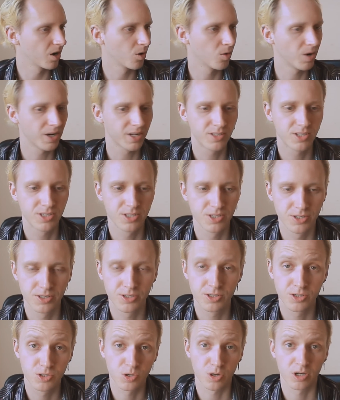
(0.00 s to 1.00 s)
I wanted
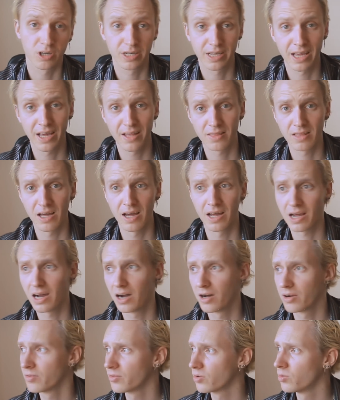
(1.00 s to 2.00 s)
to sort of get that
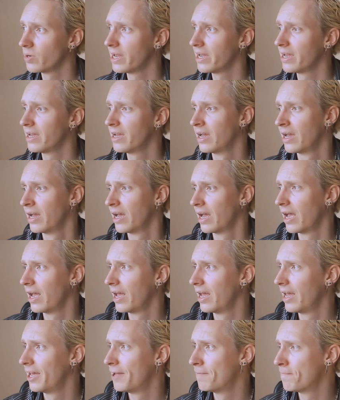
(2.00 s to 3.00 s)
out of the way,
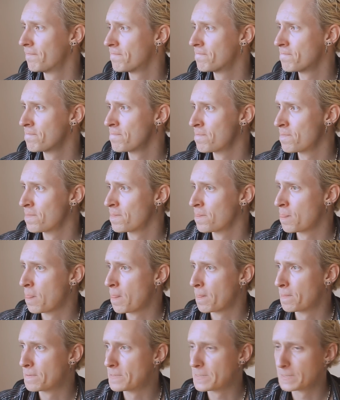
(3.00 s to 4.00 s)
and
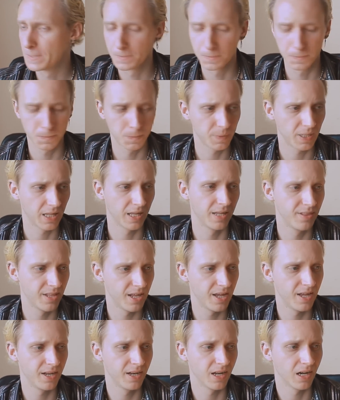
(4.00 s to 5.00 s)

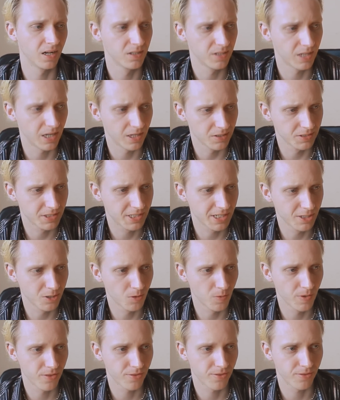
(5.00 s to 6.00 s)
then I'll deal
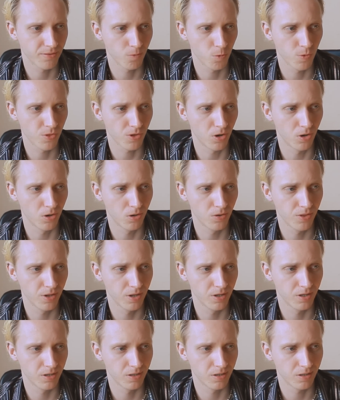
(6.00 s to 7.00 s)
with all
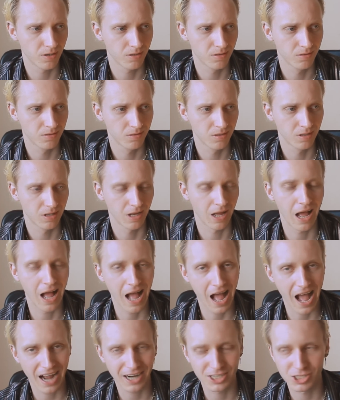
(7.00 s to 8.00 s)
the
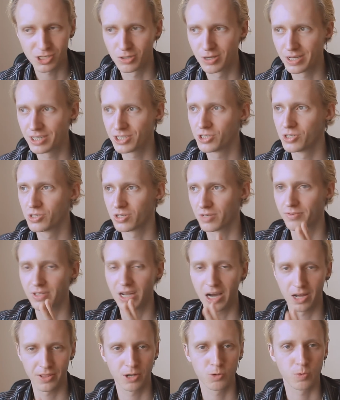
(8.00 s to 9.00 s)
actual issues of,
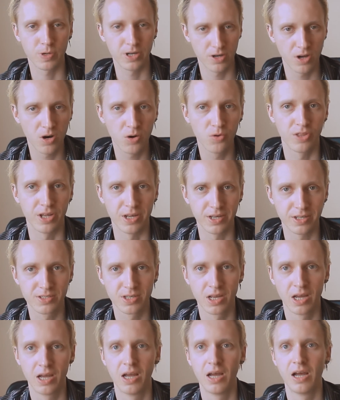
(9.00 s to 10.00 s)
now that we know
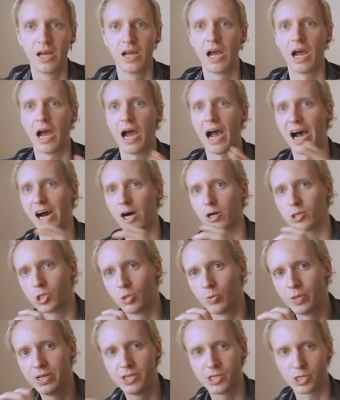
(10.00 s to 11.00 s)
this, how do
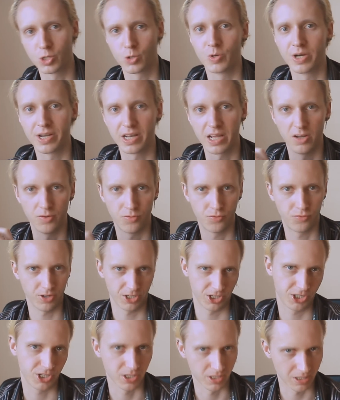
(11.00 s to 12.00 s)
we do it
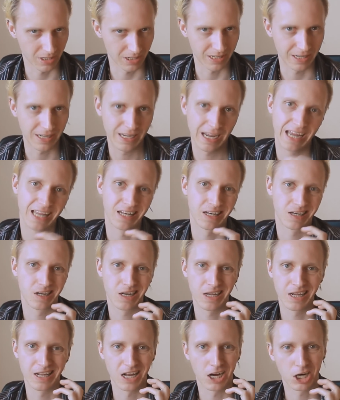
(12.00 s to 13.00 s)
efficiently and
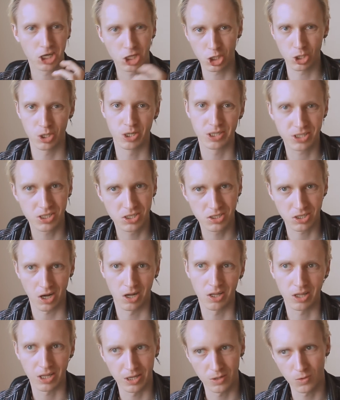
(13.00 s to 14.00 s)
in a good,
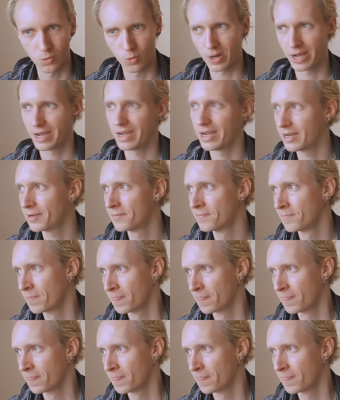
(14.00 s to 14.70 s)
solid way?